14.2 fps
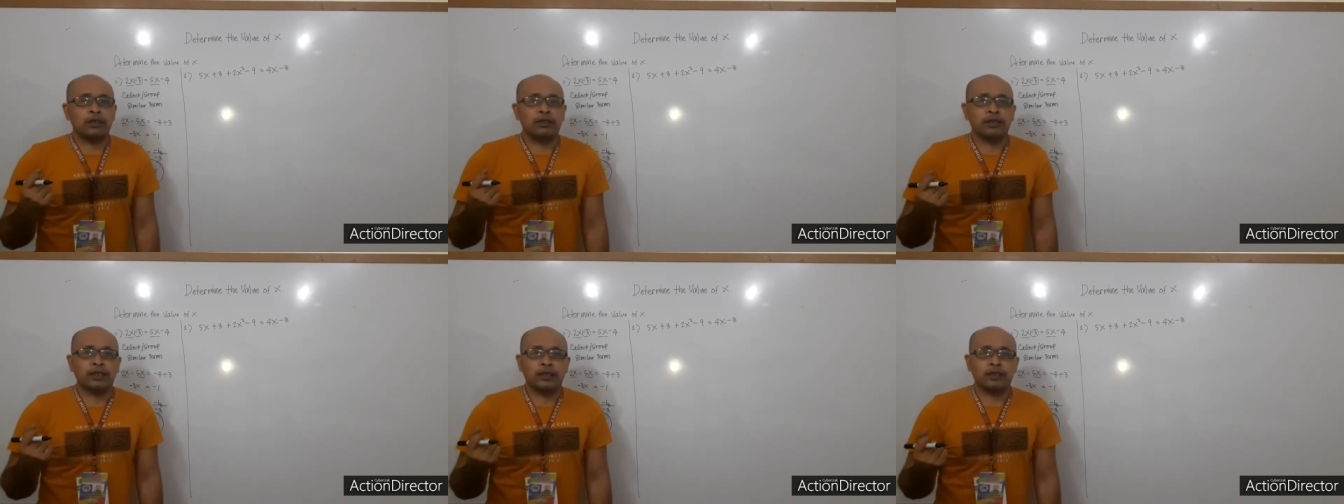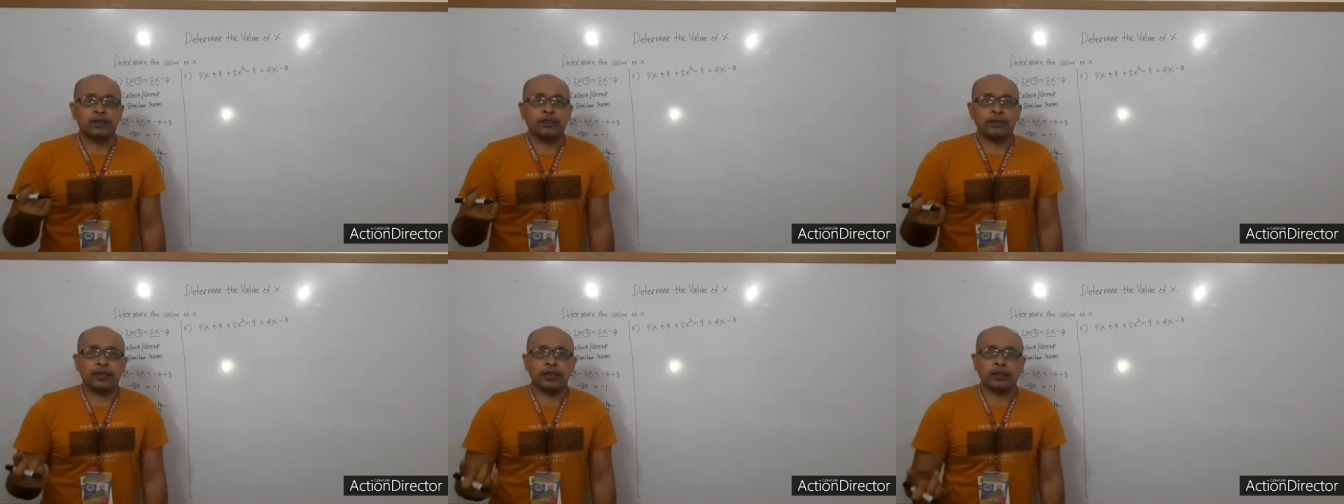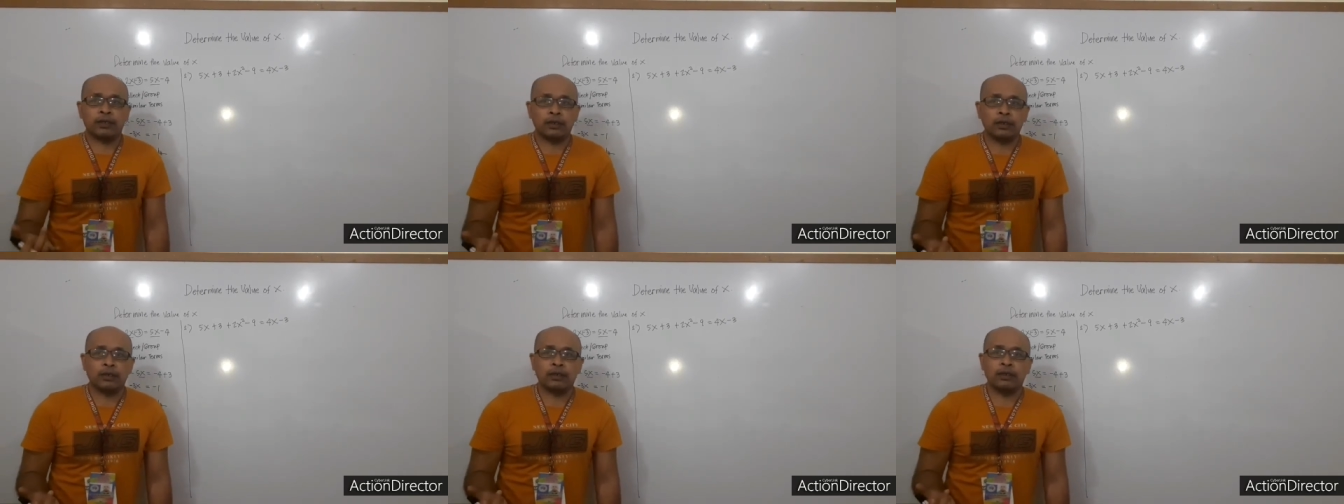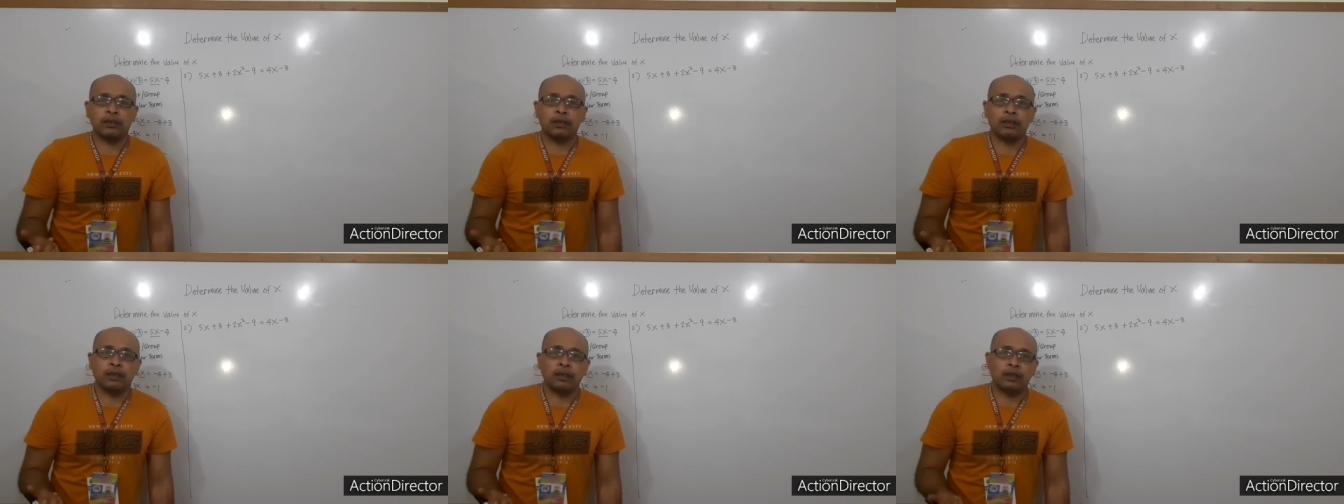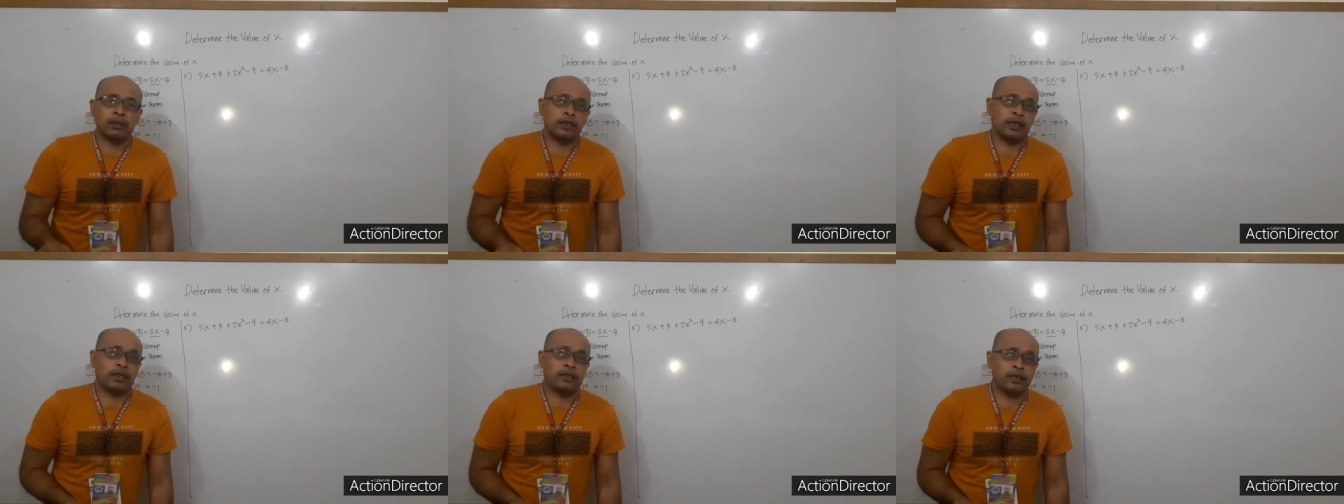you need to recall
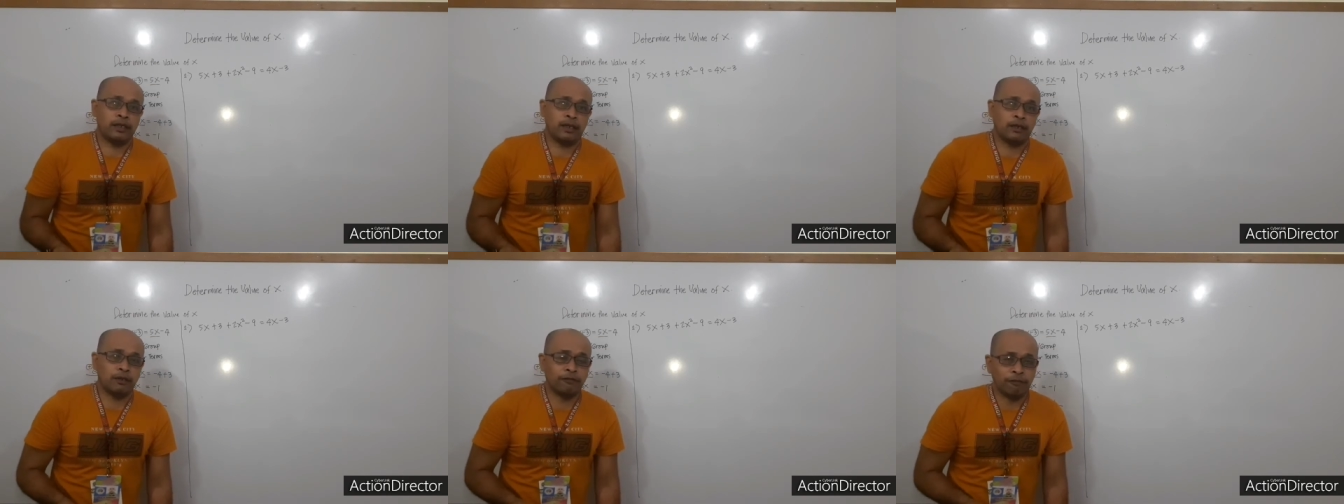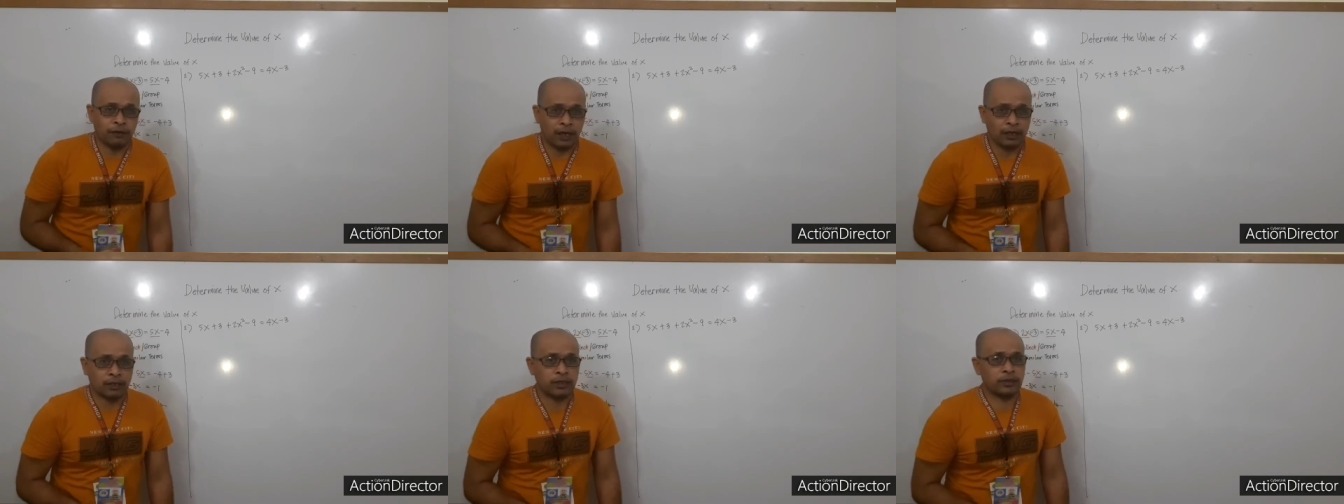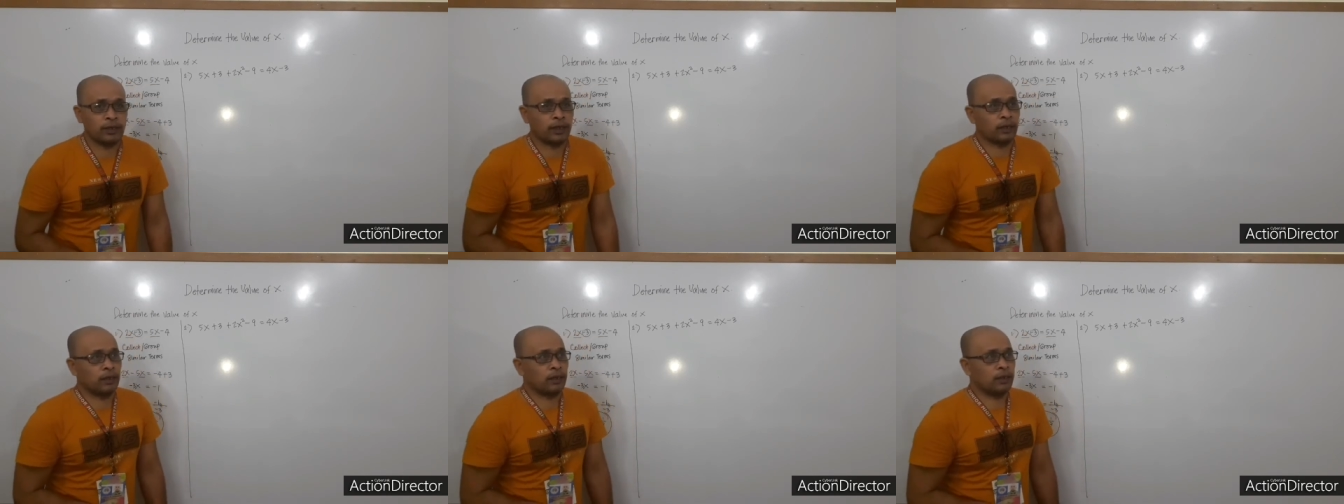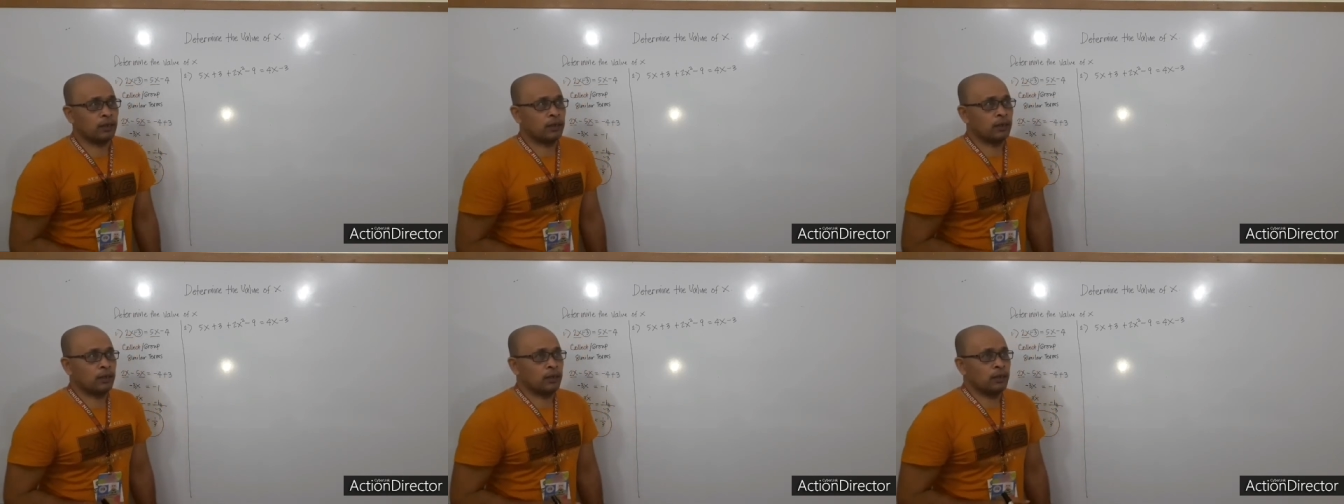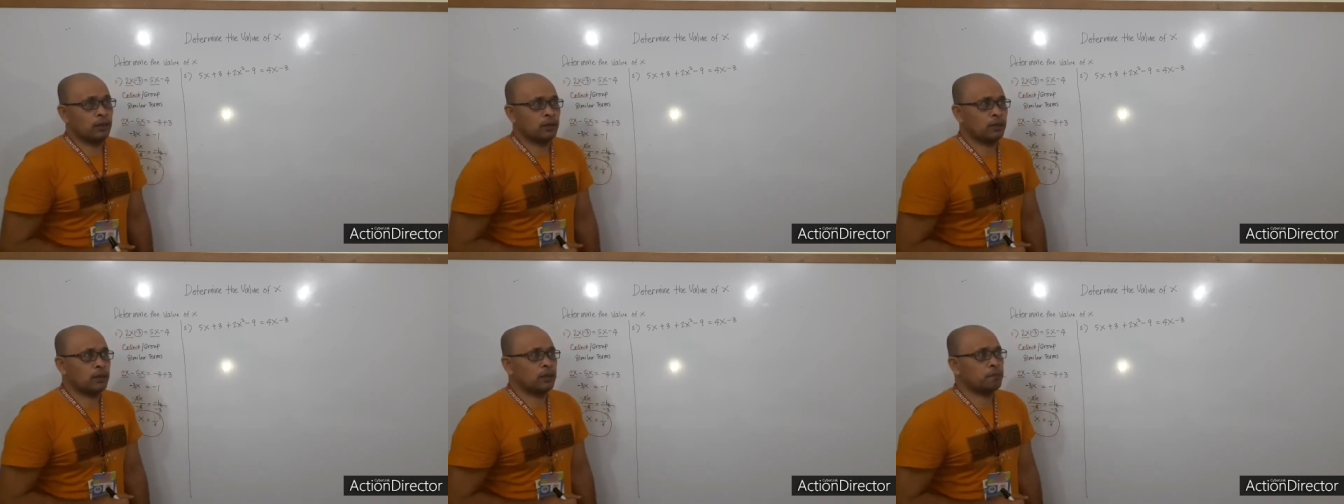the idea of factoring.
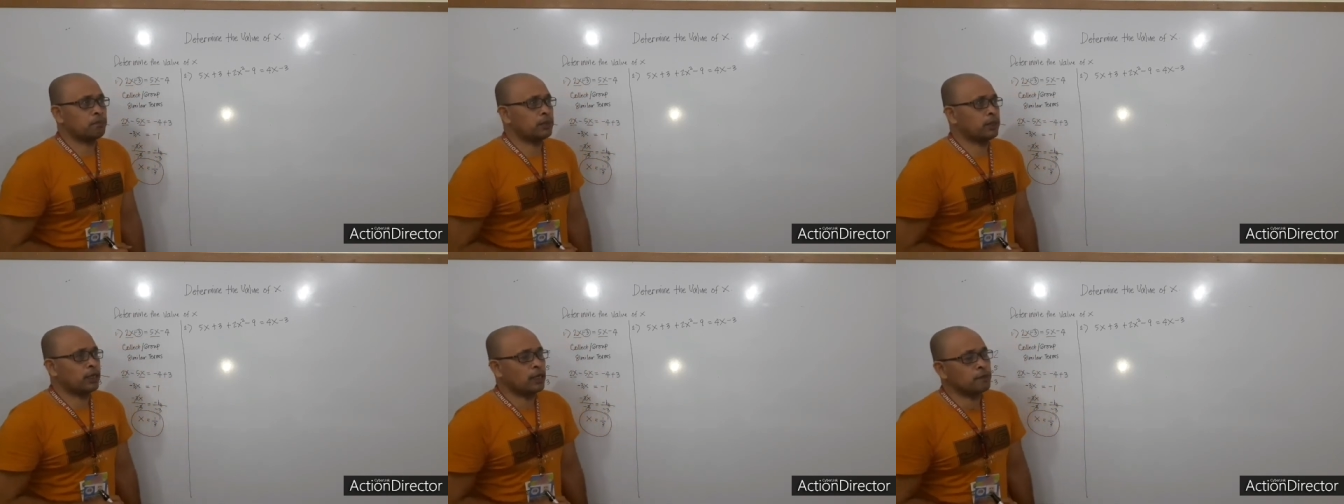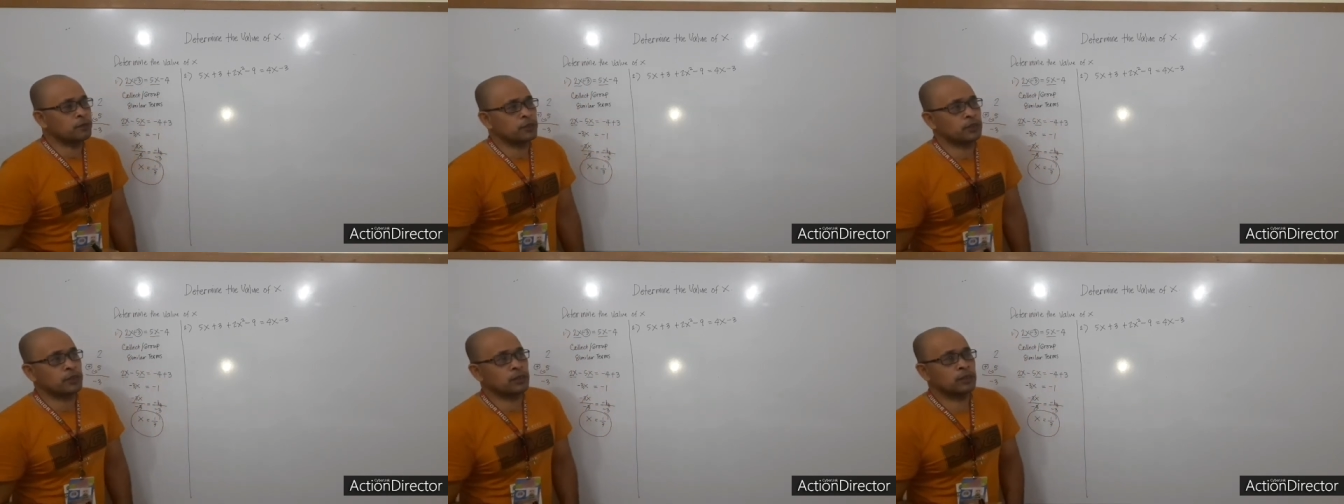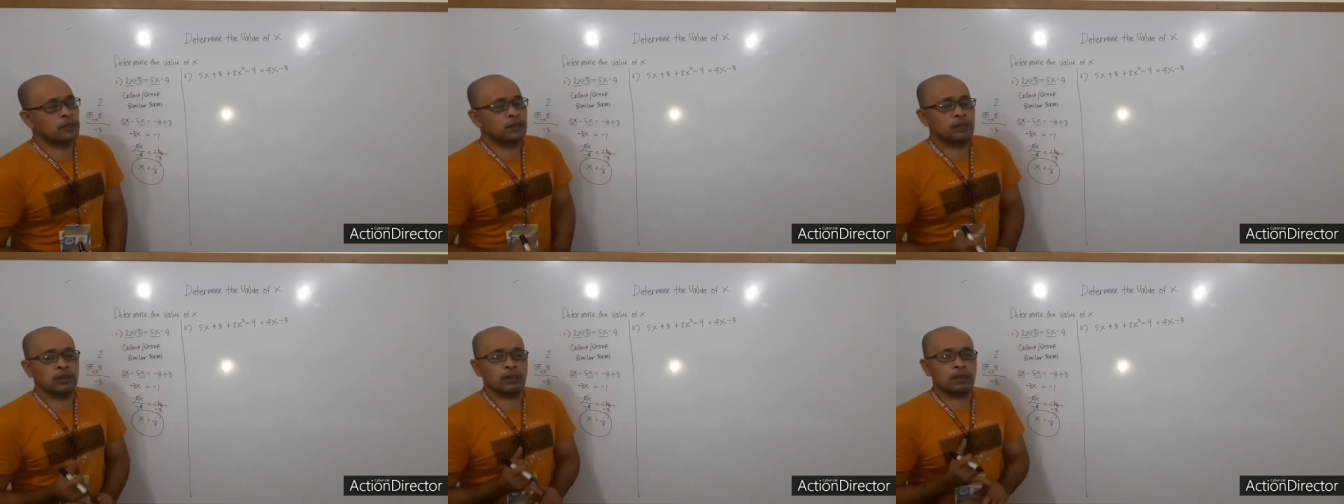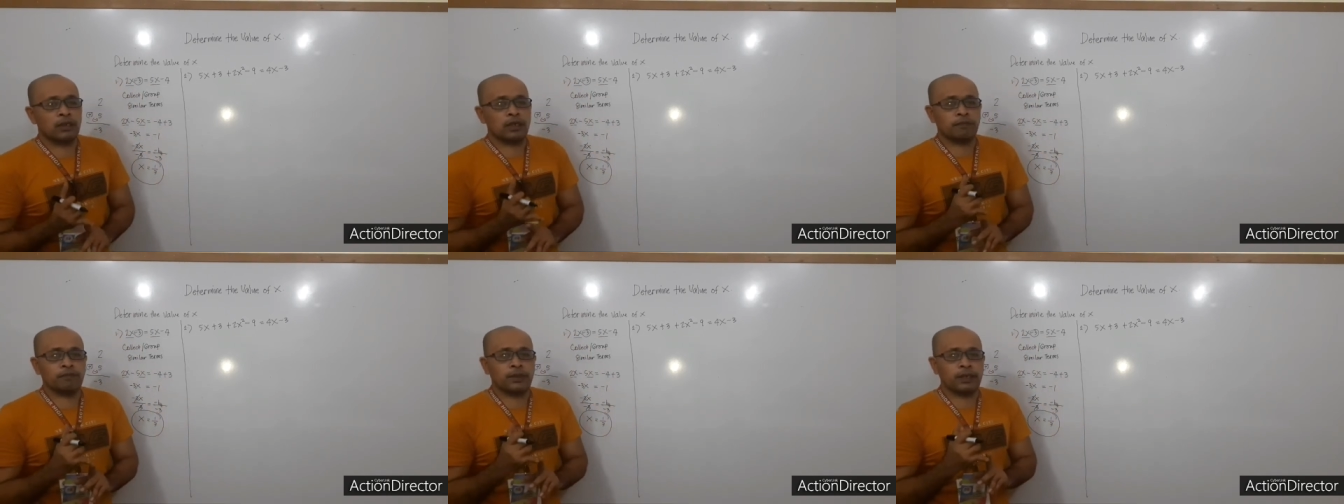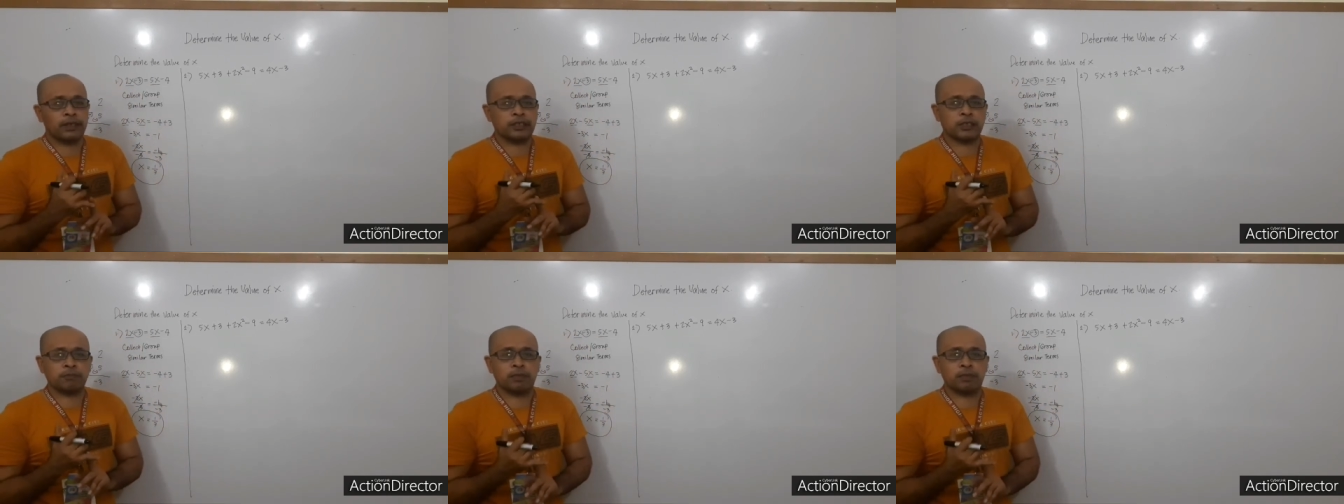Or perhaps, if the